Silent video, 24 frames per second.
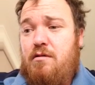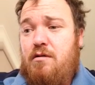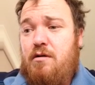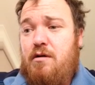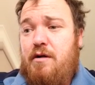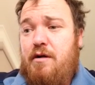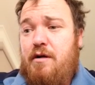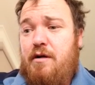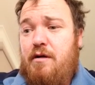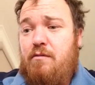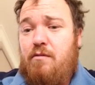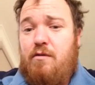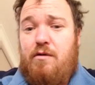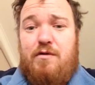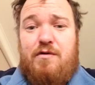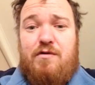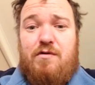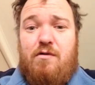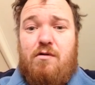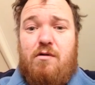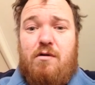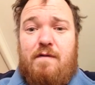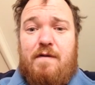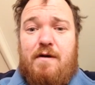yeah, I want to
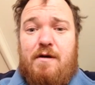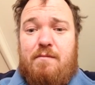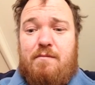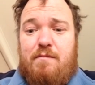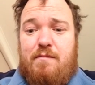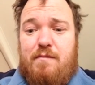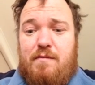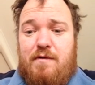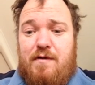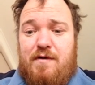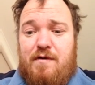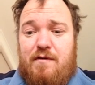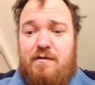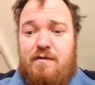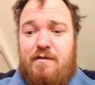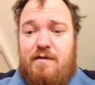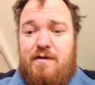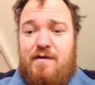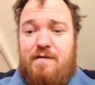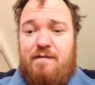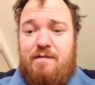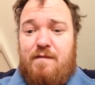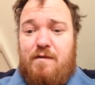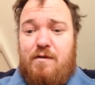try that, because
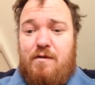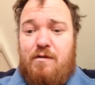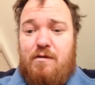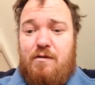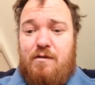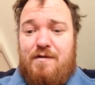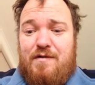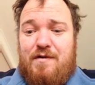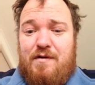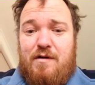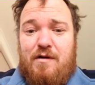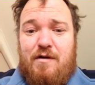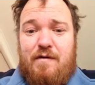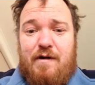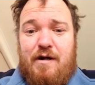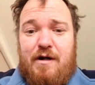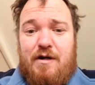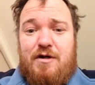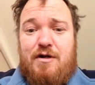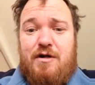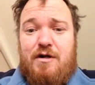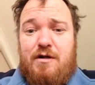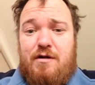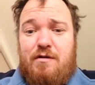there's a few guys I know that
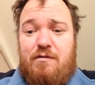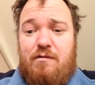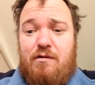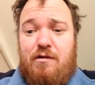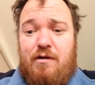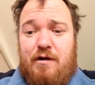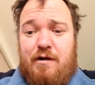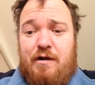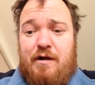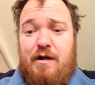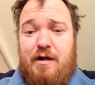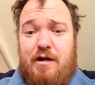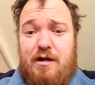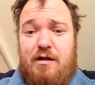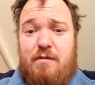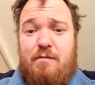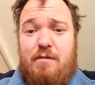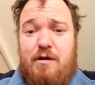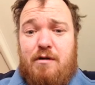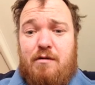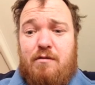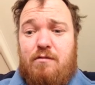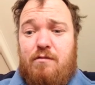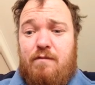actually do like, and they
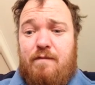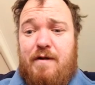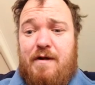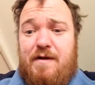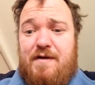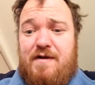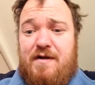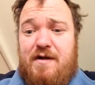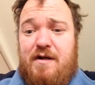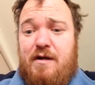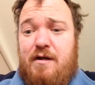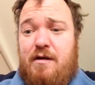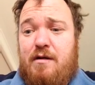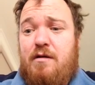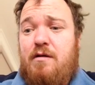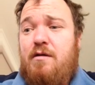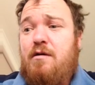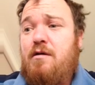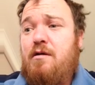come out good, they say.